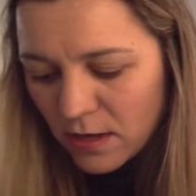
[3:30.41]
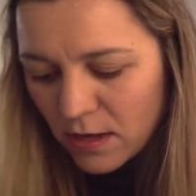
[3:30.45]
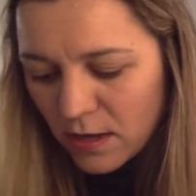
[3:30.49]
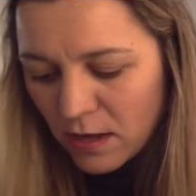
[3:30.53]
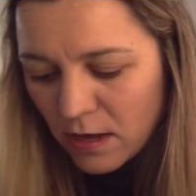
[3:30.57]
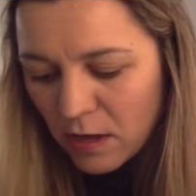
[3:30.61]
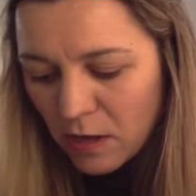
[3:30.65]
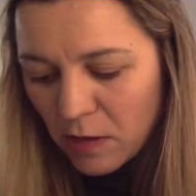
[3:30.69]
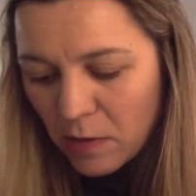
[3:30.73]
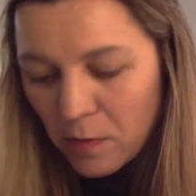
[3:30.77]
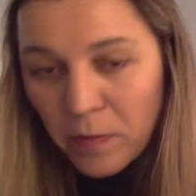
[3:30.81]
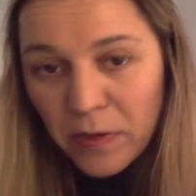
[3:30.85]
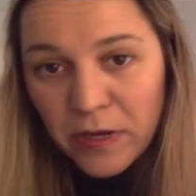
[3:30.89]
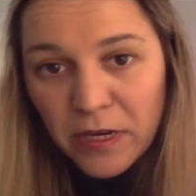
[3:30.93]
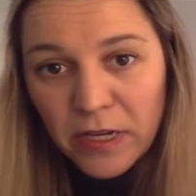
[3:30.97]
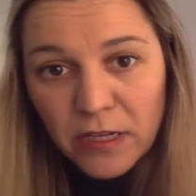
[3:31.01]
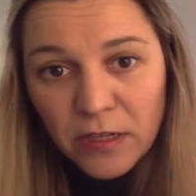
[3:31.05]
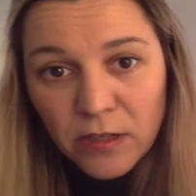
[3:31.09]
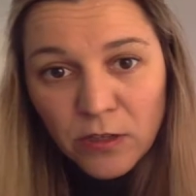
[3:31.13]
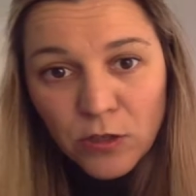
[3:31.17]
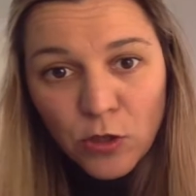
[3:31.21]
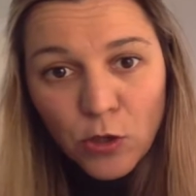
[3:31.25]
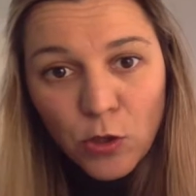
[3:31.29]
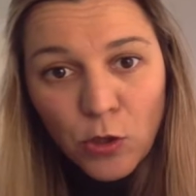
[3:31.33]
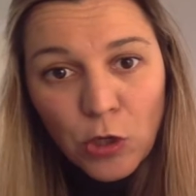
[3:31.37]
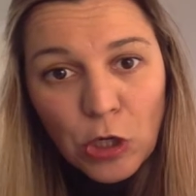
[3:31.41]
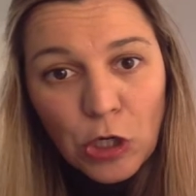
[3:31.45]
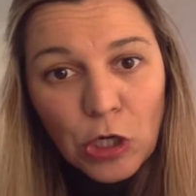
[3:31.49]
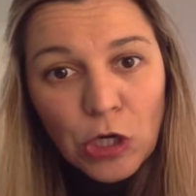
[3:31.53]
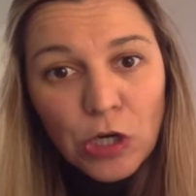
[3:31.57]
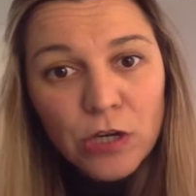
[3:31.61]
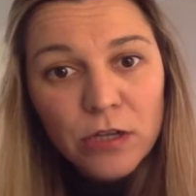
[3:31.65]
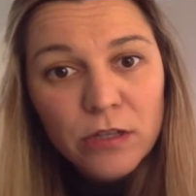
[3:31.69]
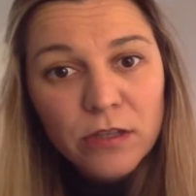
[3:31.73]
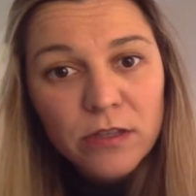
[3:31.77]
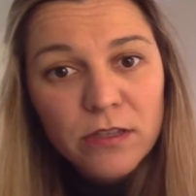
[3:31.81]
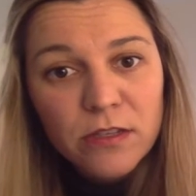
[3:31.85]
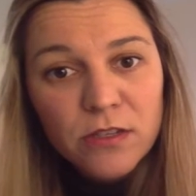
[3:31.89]
uh, meaning no
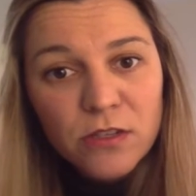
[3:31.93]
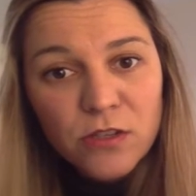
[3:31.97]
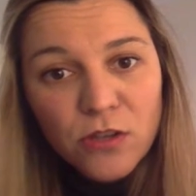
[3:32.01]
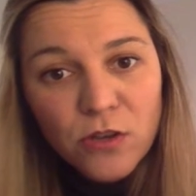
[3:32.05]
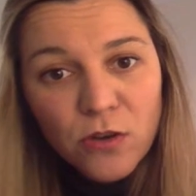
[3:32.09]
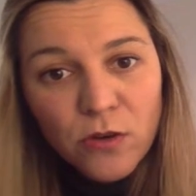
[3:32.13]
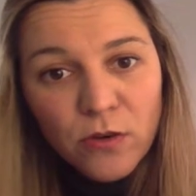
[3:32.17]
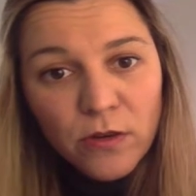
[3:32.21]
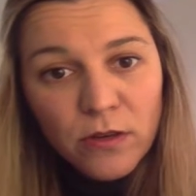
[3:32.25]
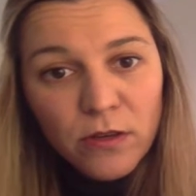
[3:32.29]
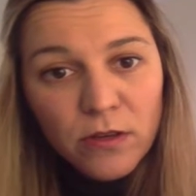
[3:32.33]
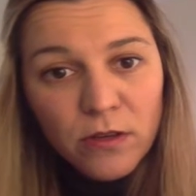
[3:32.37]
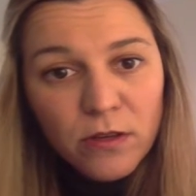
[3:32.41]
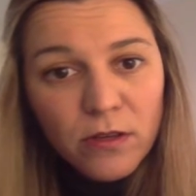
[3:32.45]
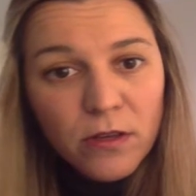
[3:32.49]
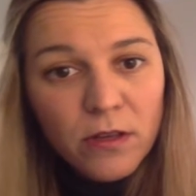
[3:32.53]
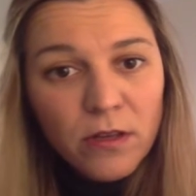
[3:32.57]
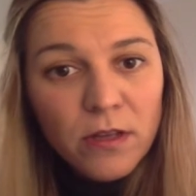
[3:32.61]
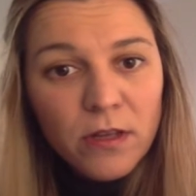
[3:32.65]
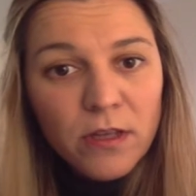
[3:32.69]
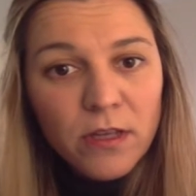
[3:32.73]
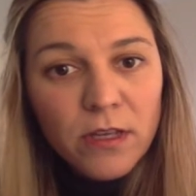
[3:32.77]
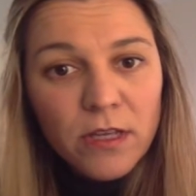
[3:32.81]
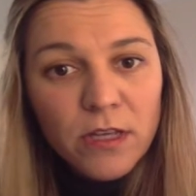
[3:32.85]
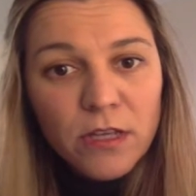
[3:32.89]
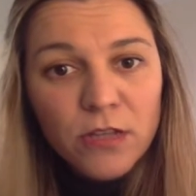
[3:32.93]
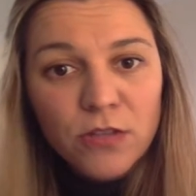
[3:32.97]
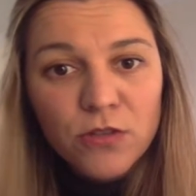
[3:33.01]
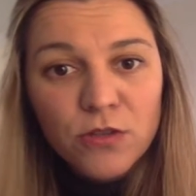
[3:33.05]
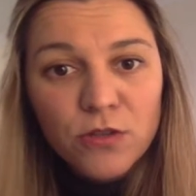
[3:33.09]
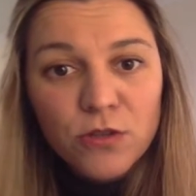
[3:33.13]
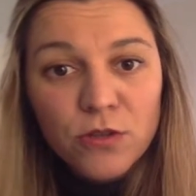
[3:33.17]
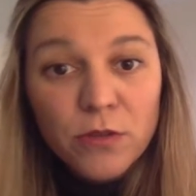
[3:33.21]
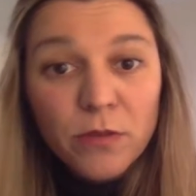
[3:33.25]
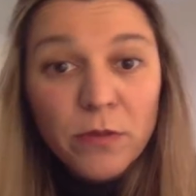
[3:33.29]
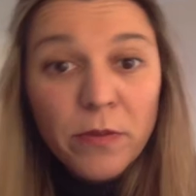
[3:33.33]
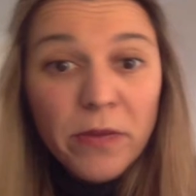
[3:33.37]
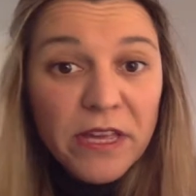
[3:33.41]
current is going
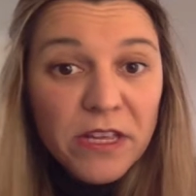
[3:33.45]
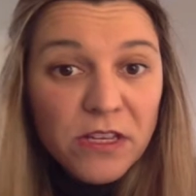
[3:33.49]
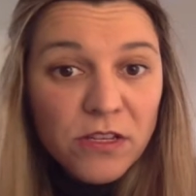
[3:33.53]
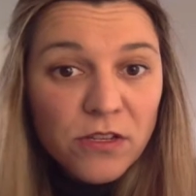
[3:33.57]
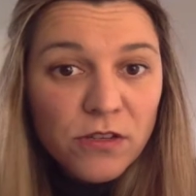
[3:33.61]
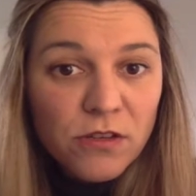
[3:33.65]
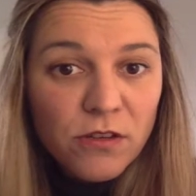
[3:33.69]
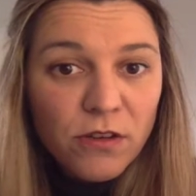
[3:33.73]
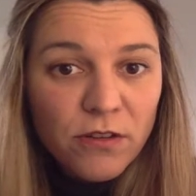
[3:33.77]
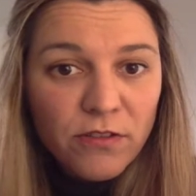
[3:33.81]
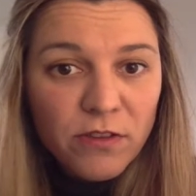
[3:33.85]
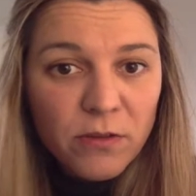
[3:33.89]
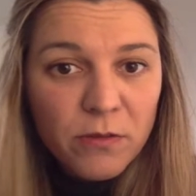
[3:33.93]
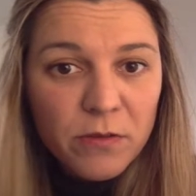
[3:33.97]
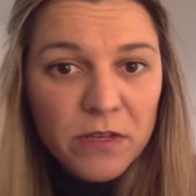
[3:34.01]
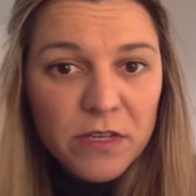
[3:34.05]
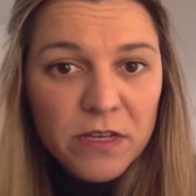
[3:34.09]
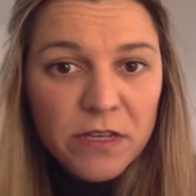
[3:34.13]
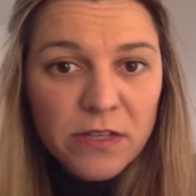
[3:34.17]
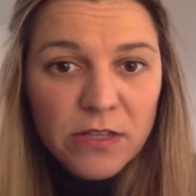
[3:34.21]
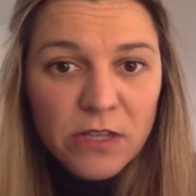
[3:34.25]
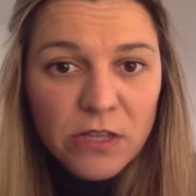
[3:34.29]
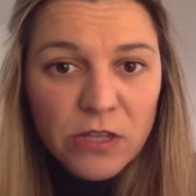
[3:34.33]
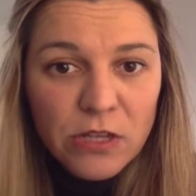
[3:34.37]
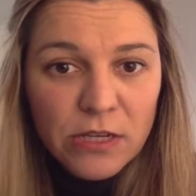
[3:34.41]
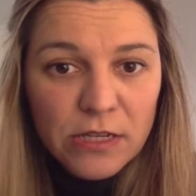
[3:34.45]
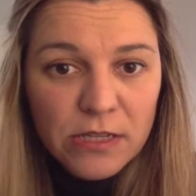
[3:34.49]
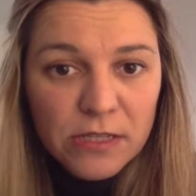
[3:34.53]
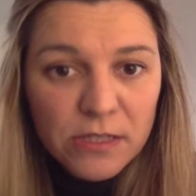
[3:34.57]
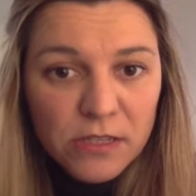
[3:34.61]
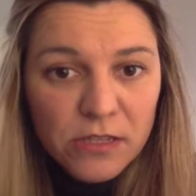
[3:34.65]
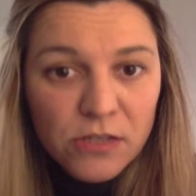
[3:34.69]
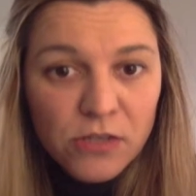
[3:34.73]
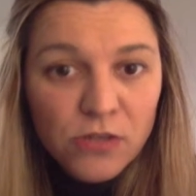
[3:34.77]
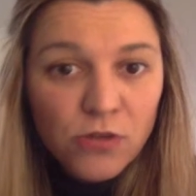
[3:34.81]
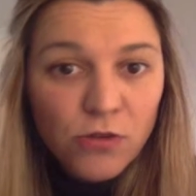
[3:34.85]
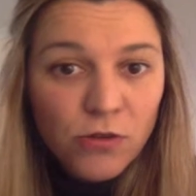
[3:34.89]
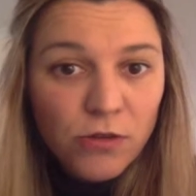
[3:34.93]
into the base of the B J T
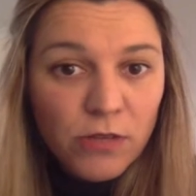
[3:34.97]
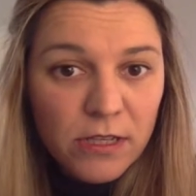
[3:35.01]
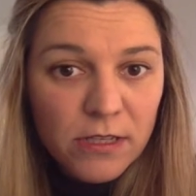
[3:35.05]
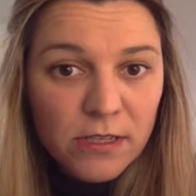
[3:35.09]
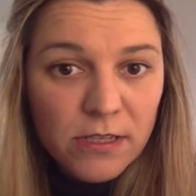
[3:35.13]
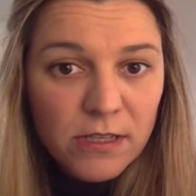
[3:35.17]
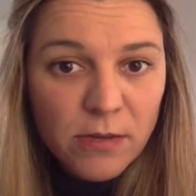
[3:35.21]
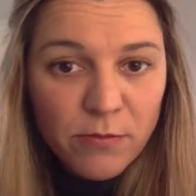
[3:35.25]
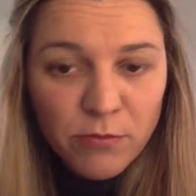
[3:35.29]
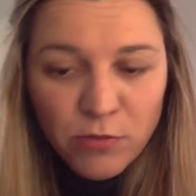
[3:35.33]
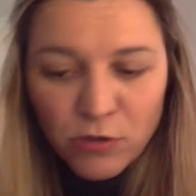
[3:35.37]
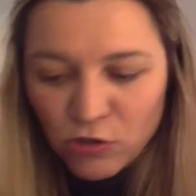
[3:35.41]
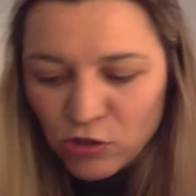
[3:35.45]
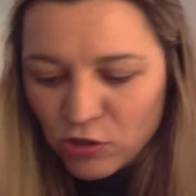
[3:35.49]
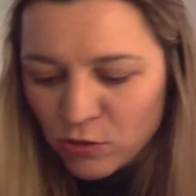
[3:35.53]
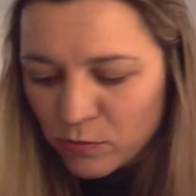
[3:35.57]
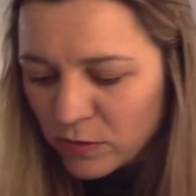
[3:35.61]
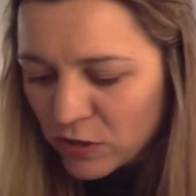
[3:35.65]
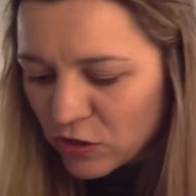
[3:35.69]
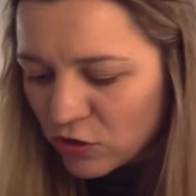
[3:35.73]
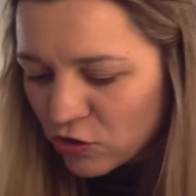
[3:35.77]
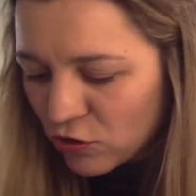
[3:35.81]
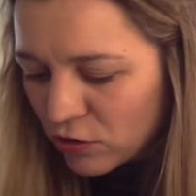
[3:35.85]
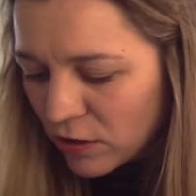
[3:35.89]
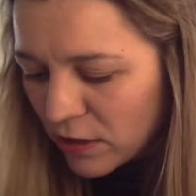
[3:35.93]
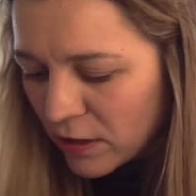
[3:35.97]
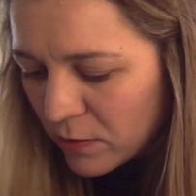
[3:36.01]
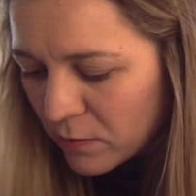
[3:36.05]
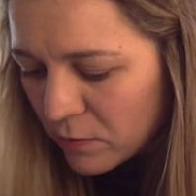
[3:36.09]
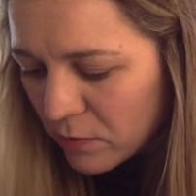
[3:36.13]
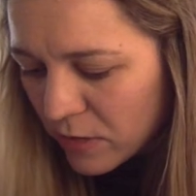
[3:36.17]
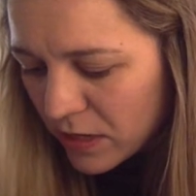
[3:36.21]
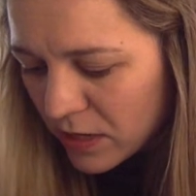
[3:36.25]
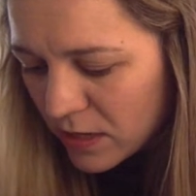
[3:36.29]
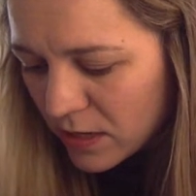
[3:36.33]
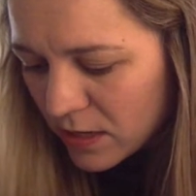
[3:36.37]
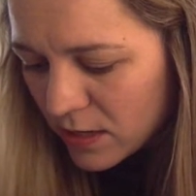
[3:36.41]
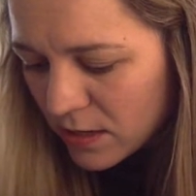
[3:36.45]
transistor, that's the approximation I am
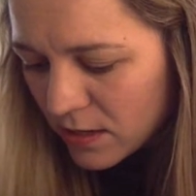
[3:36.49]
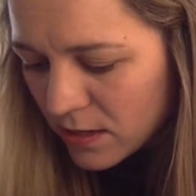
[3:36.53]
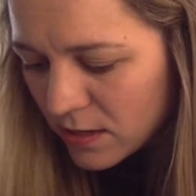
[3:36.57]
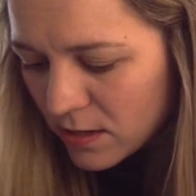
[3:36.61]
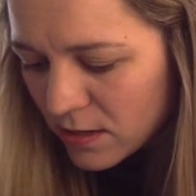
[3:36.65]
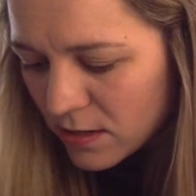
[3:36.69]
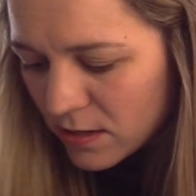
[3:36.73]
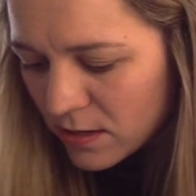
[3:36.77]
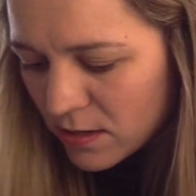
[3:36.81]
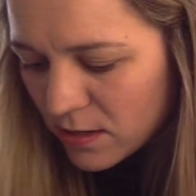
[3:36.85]
making,